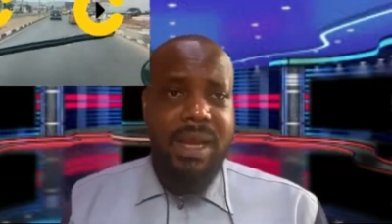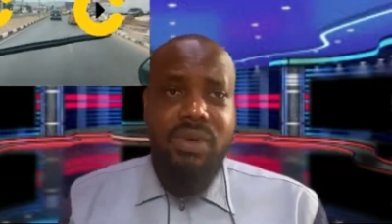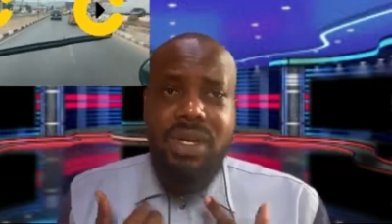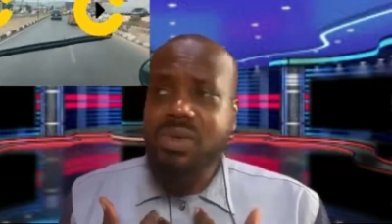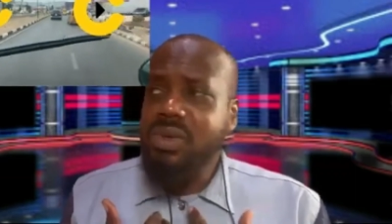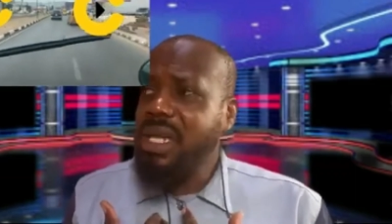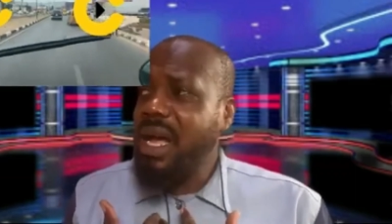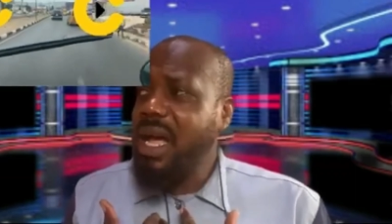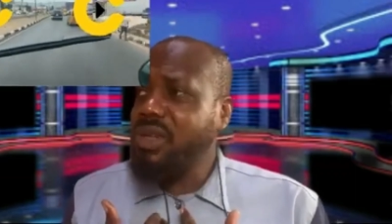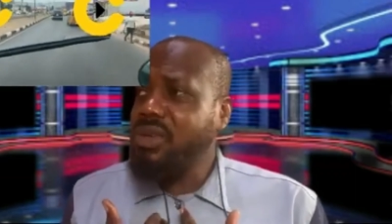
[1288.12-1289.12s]
The
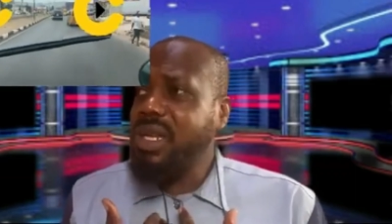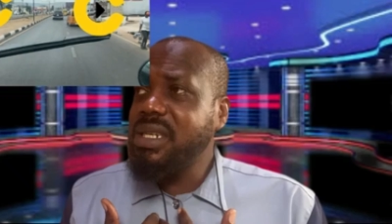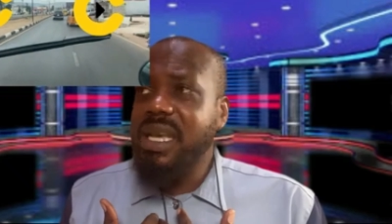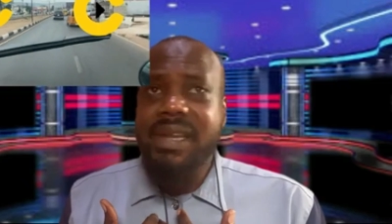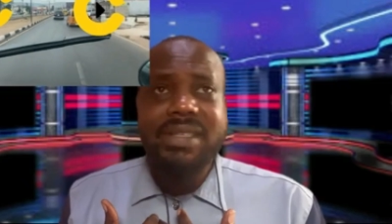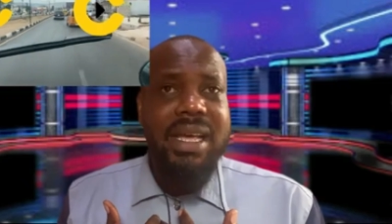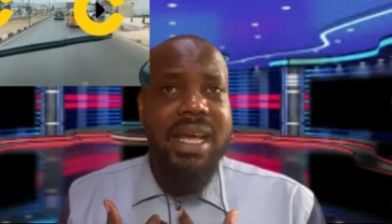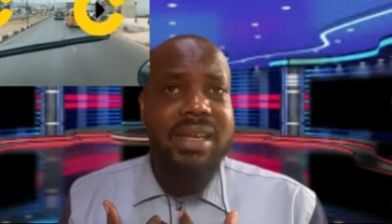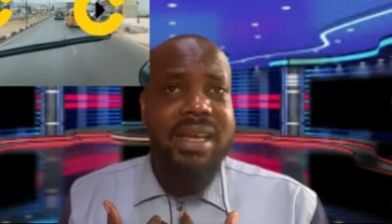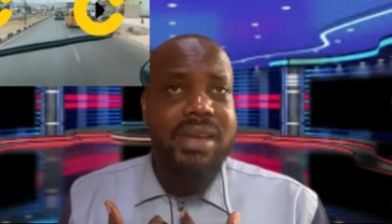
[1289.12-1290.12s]
other day,
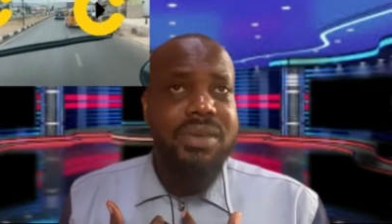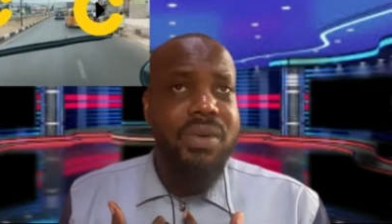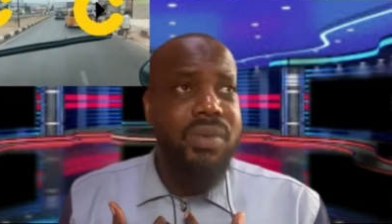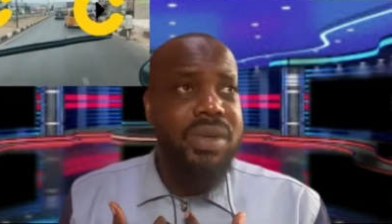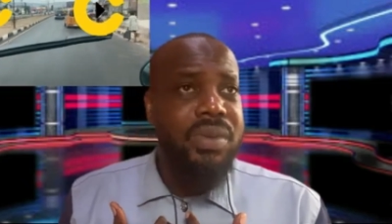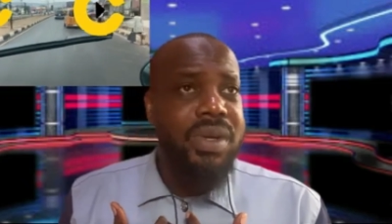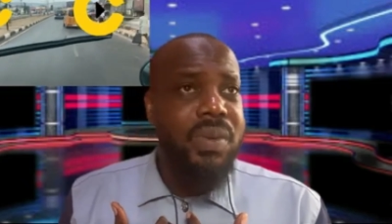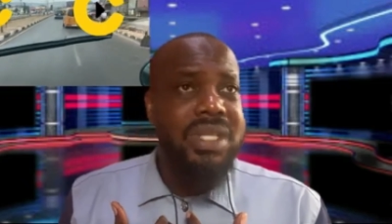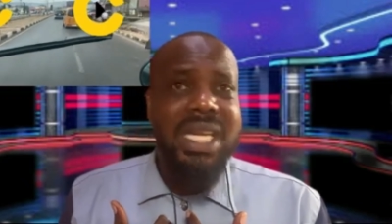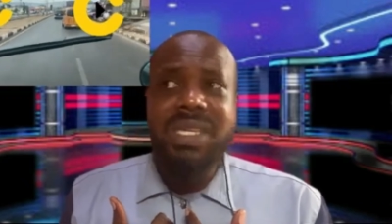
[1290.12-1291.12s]
I don't know what
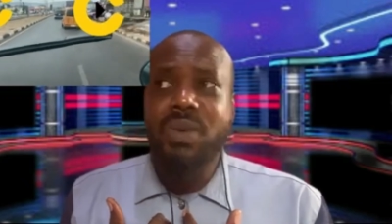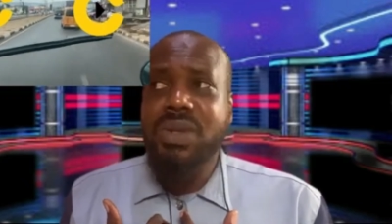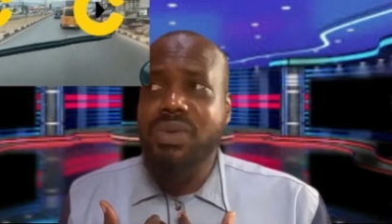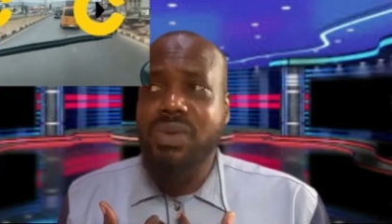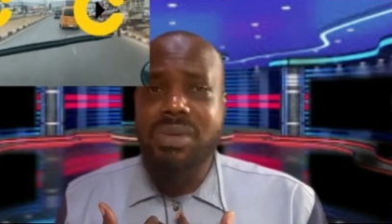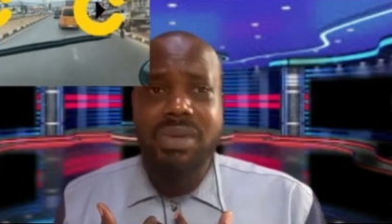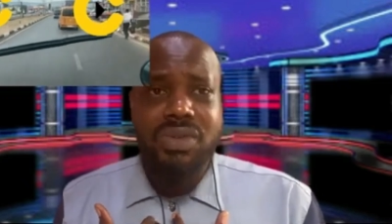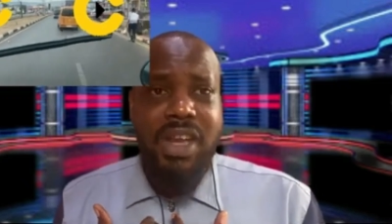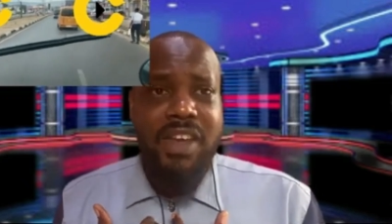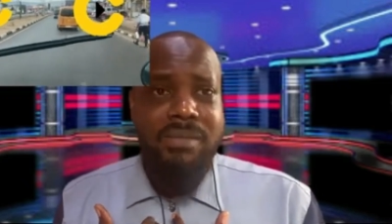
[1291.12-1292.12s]
it was. I didn't want to
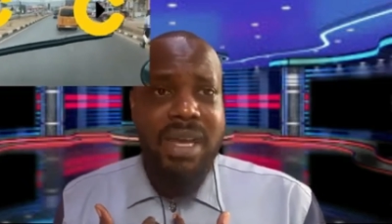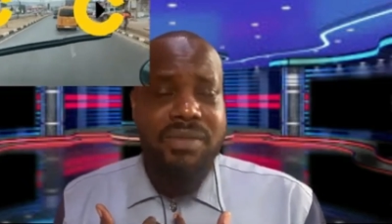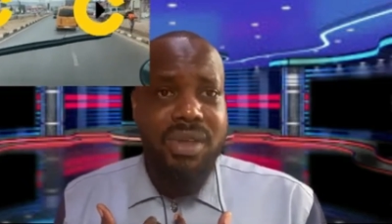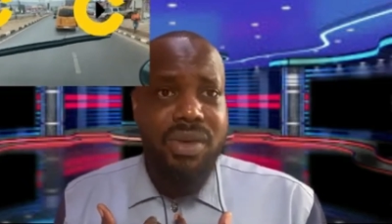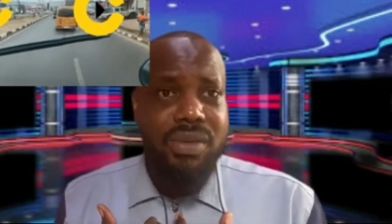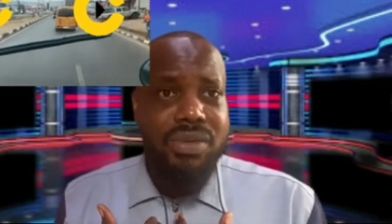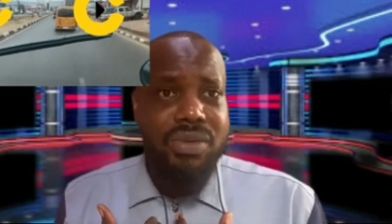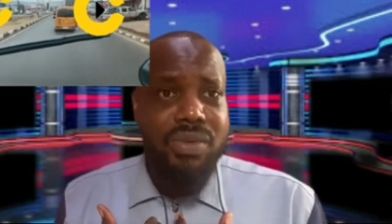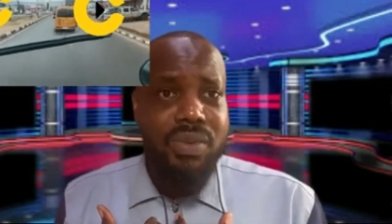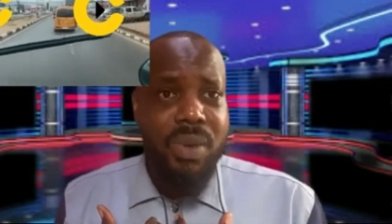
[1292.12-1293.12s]
drive my vehicle
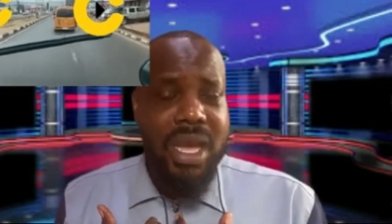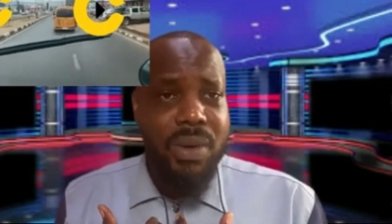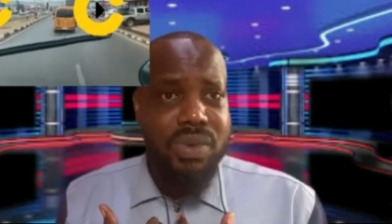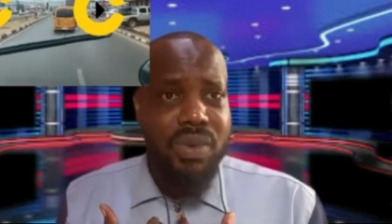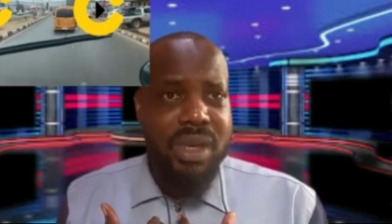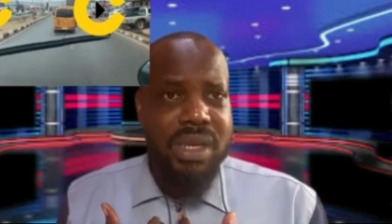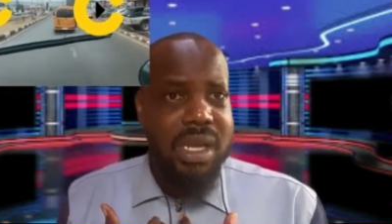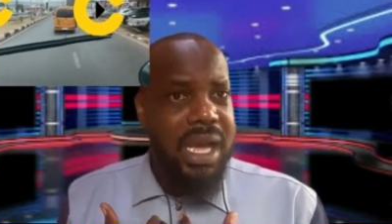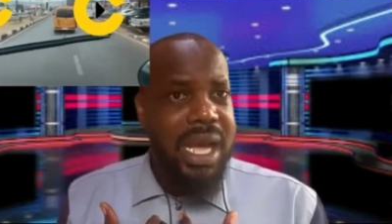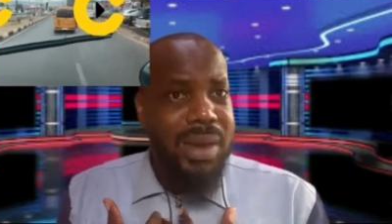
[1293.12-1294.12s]
to where I was going.